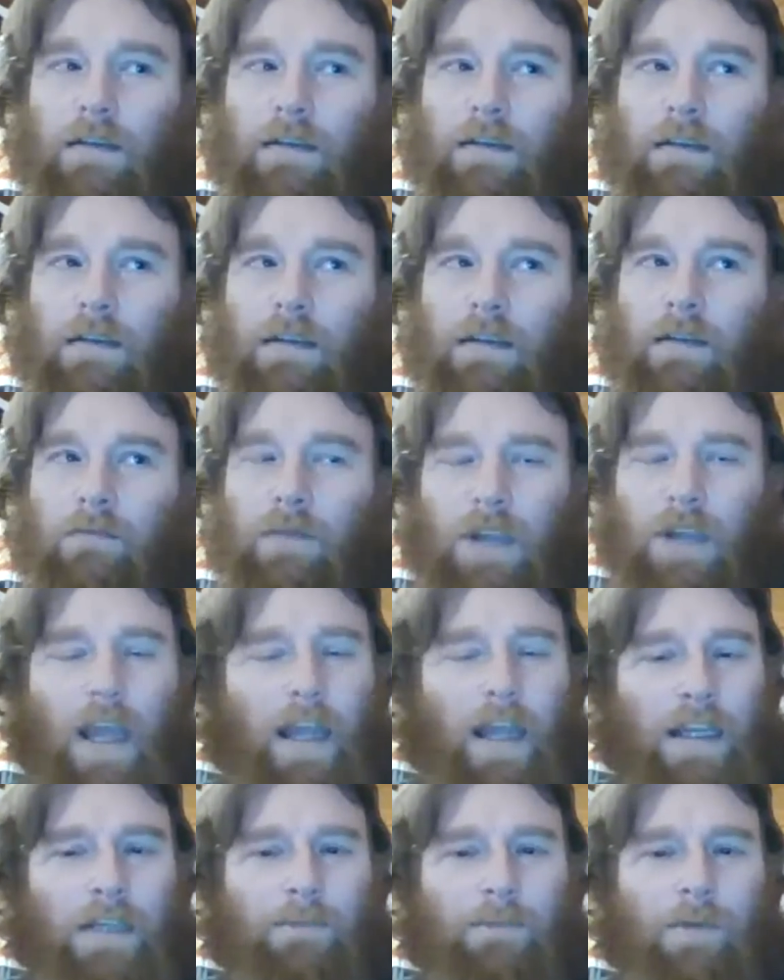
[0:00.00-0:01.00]
Yeah, he's
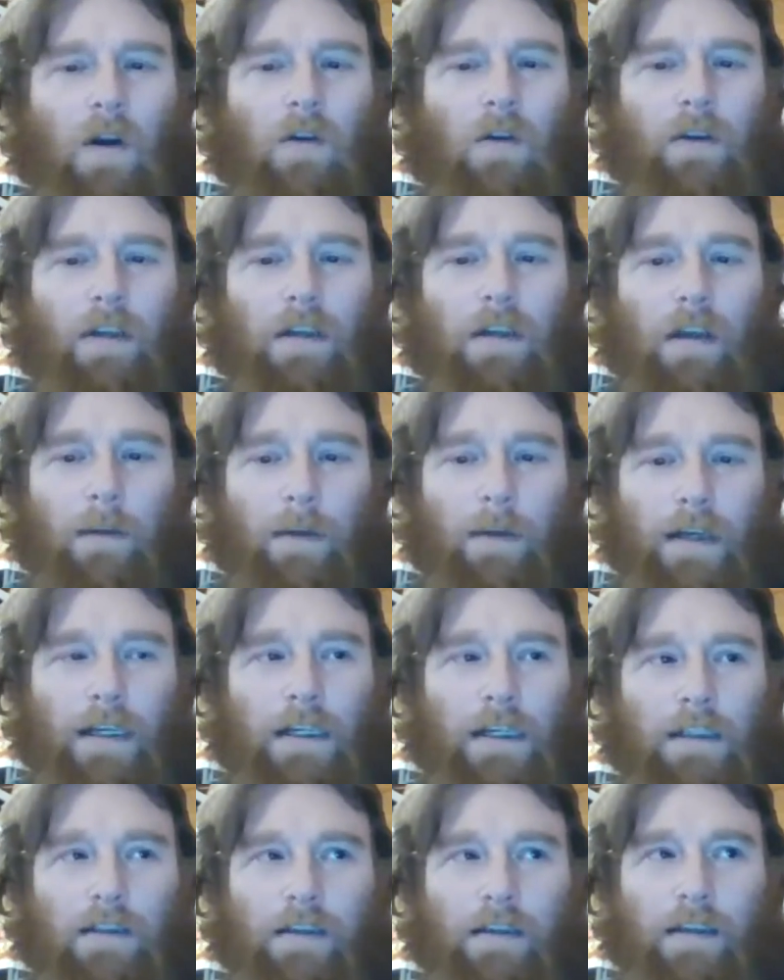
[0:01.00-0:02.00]
broken. I mean,
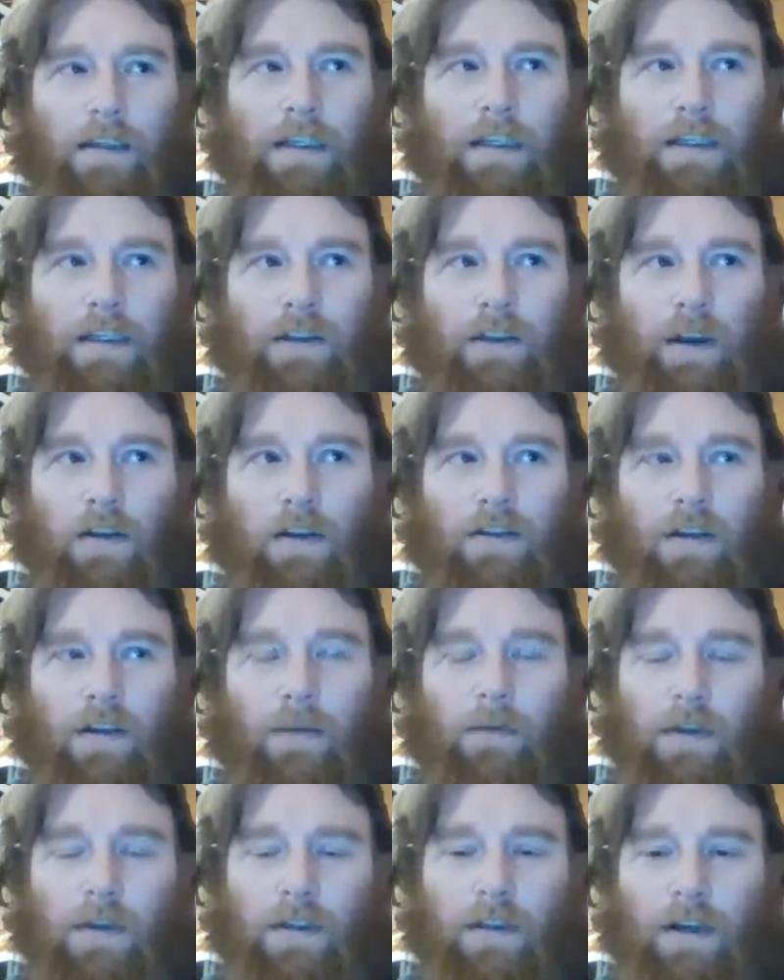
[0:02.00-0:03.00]
he saw
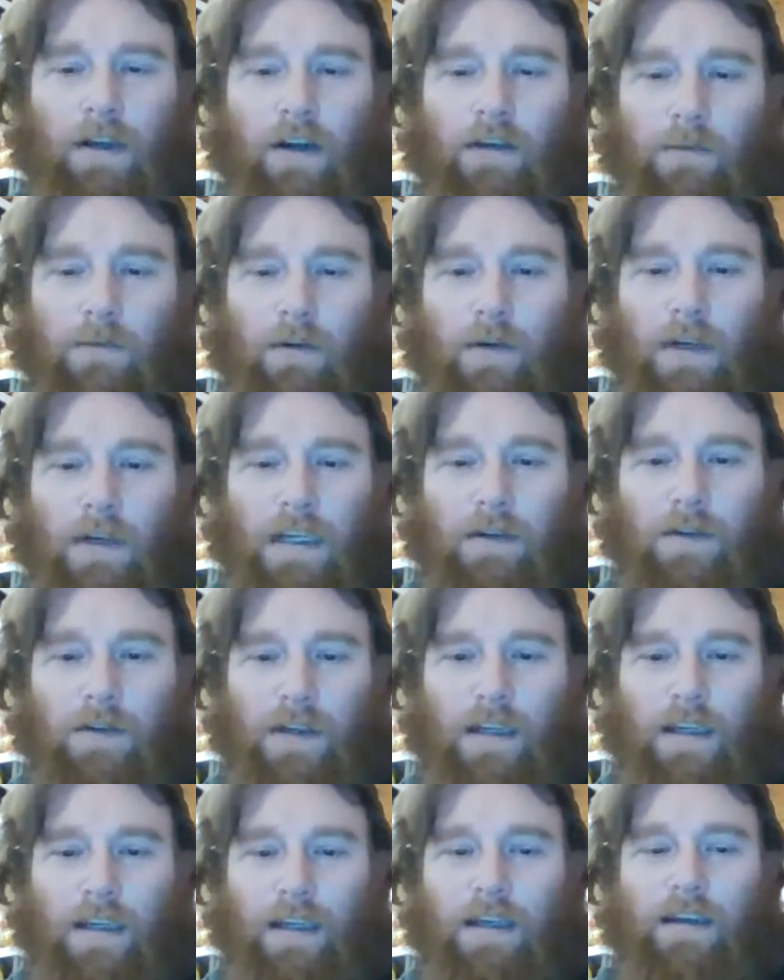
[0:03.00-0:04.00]
something terrible when he was a
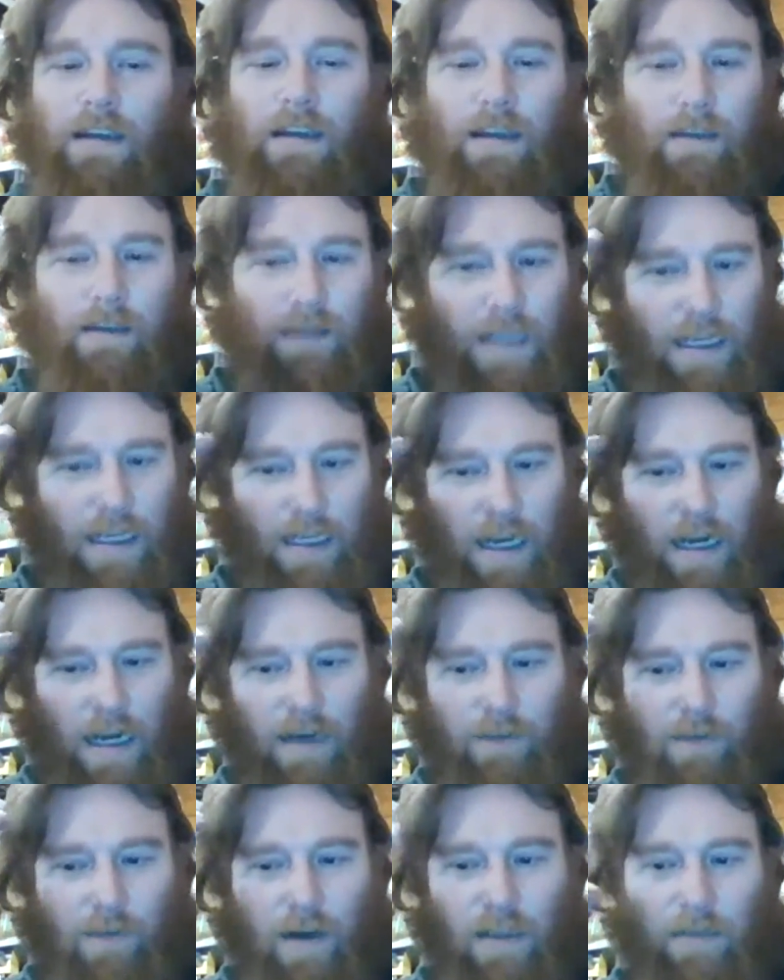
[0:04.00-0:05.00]
kid, and it kind of
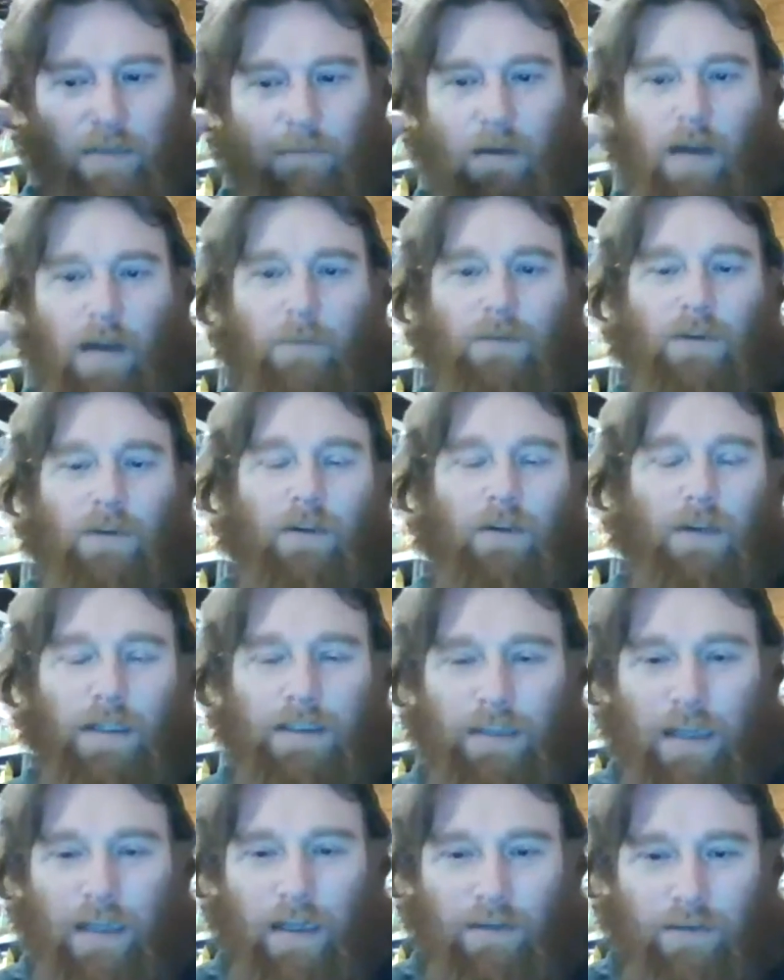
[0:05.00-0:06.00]
fucked him up. So he's
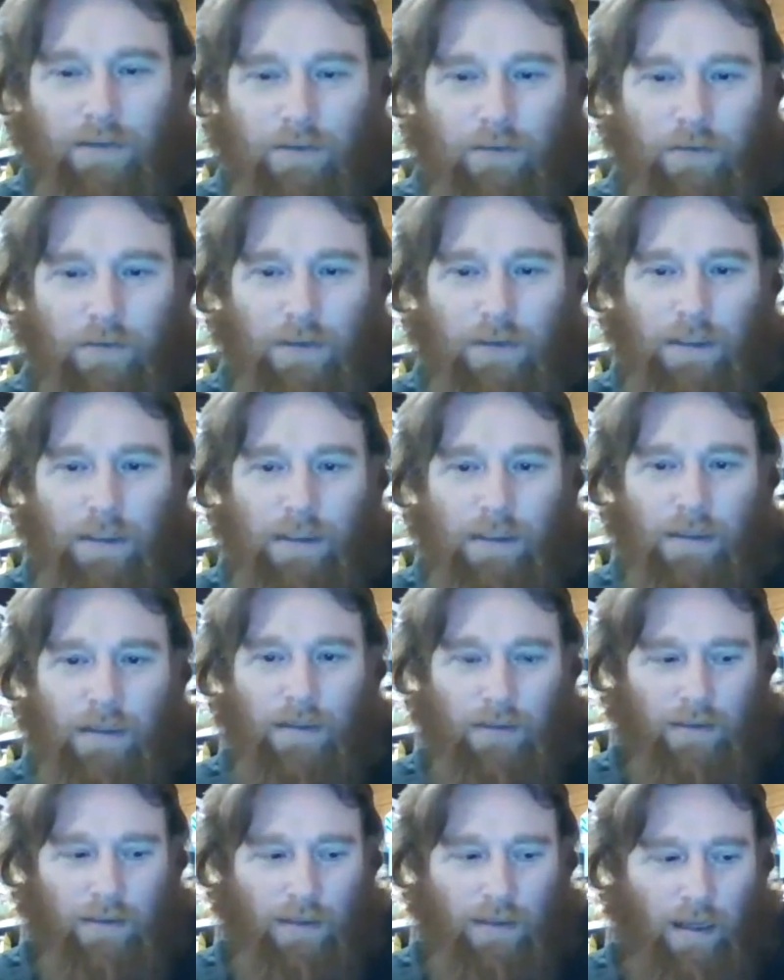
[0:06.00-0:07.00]
got to.
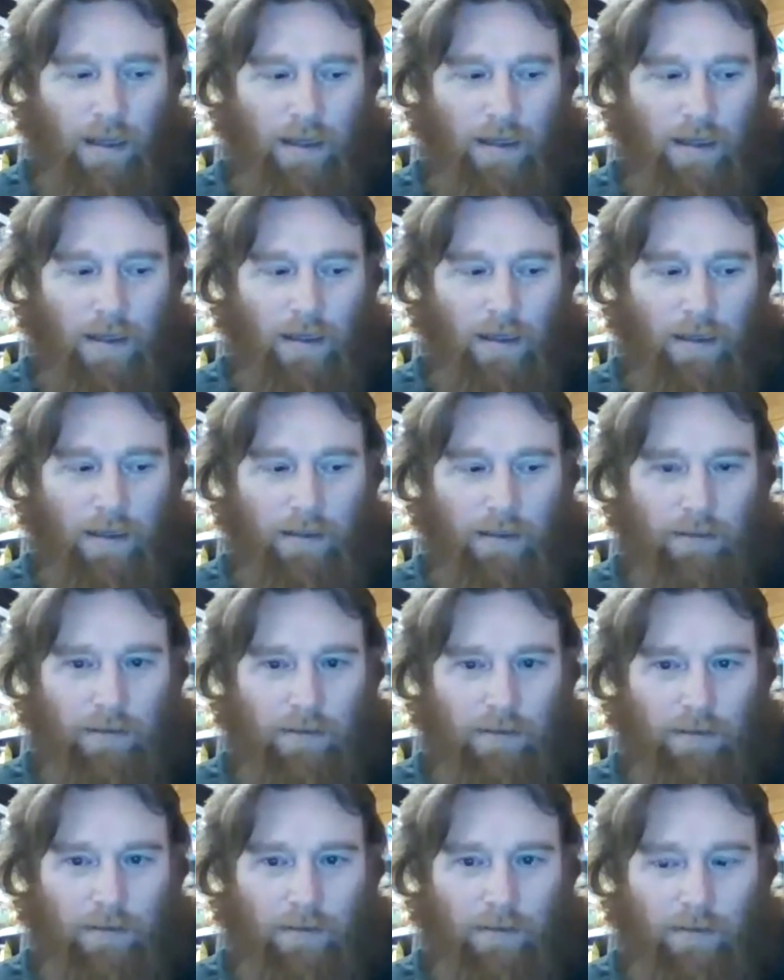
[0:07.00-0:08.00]
I
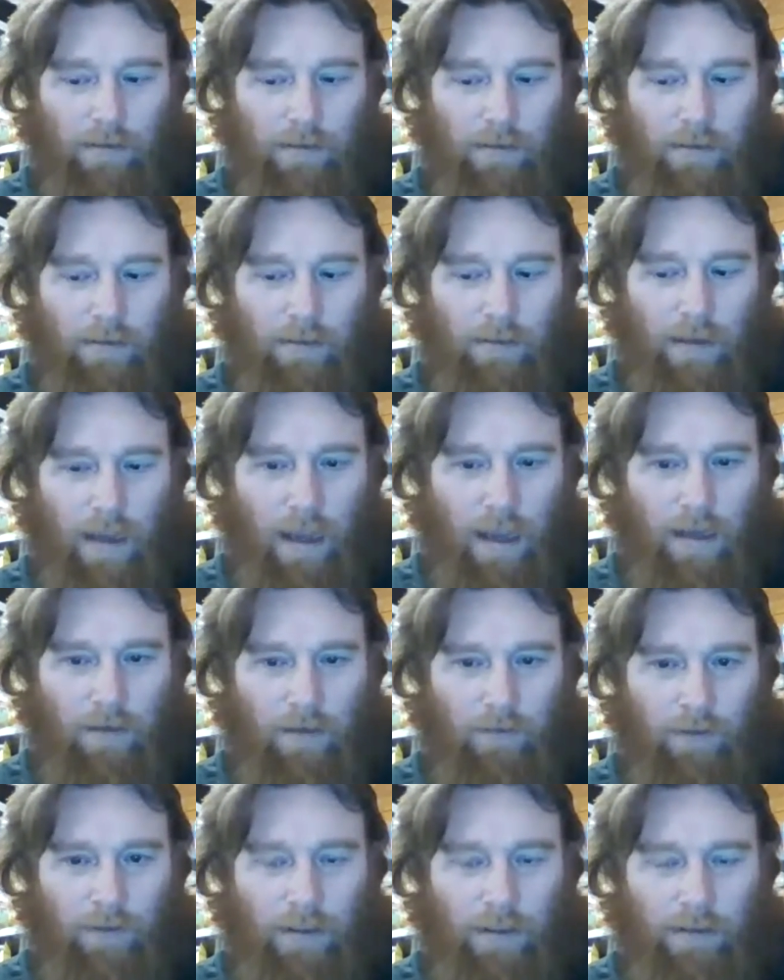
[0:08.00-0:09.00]
don't
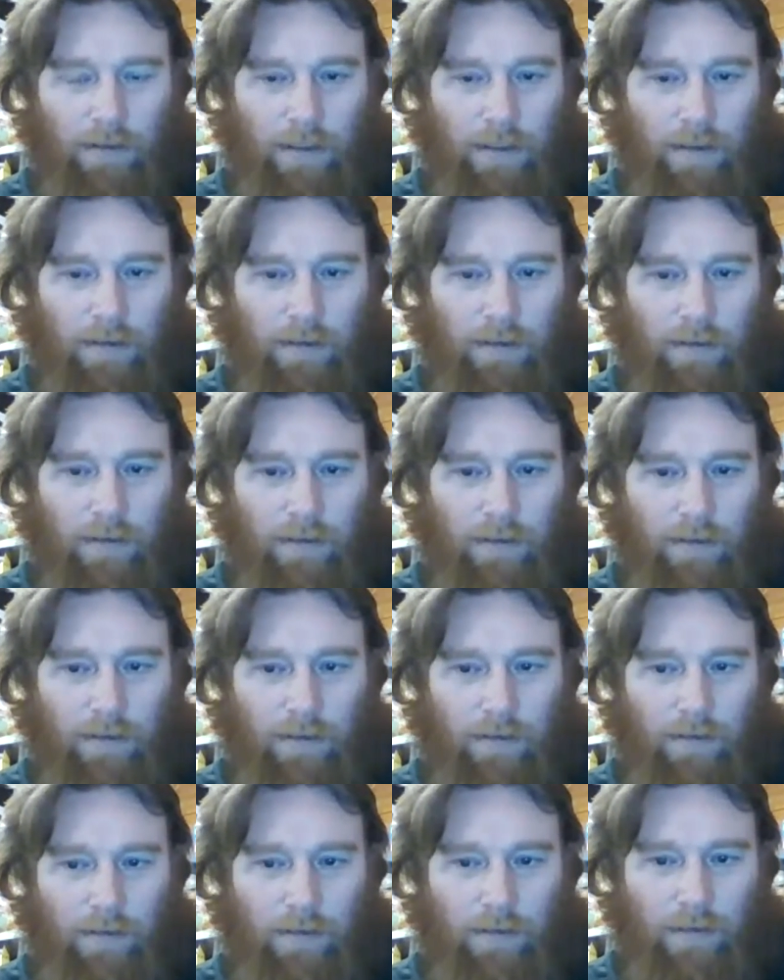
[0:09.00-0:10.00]
think that.
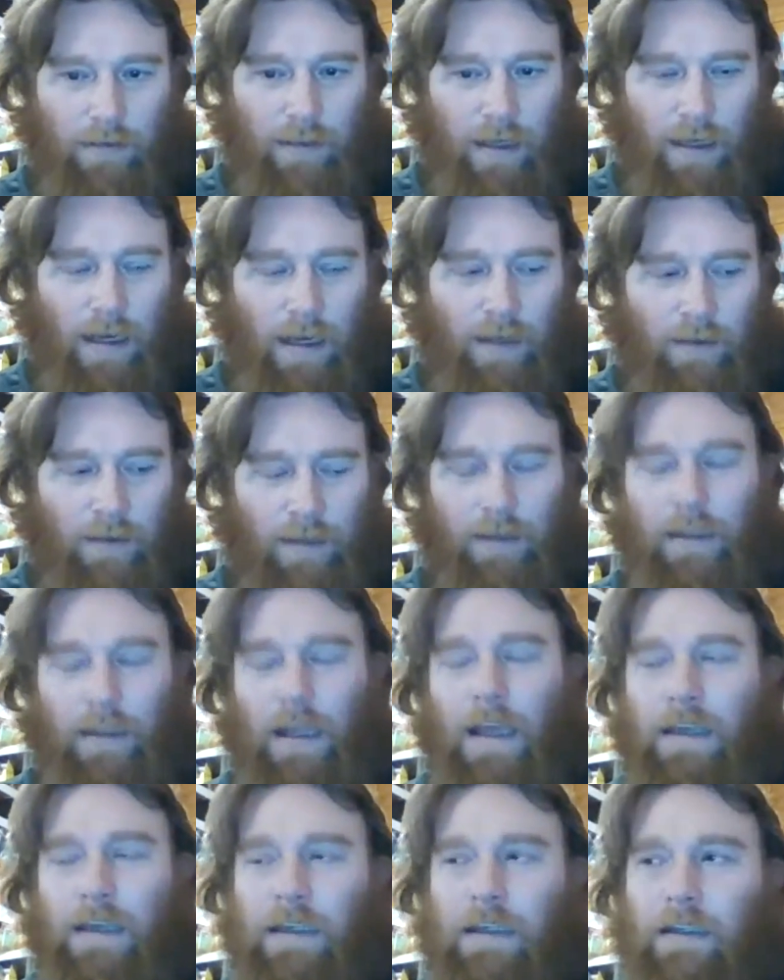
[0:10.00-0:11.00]
I think that
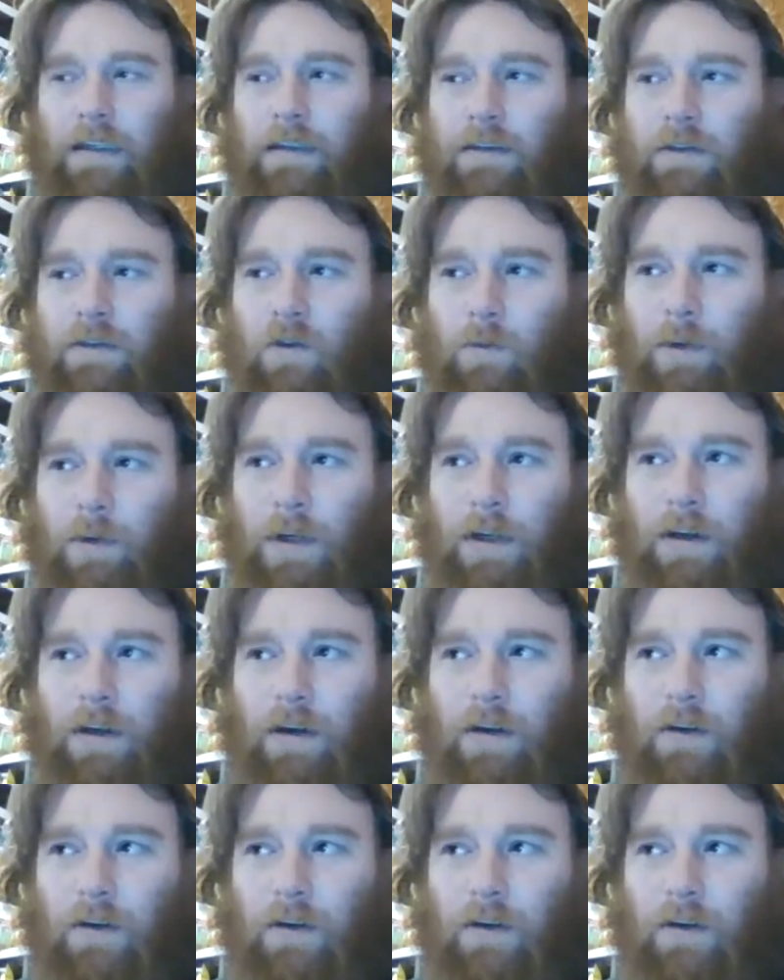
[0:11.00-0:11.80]
any superhero,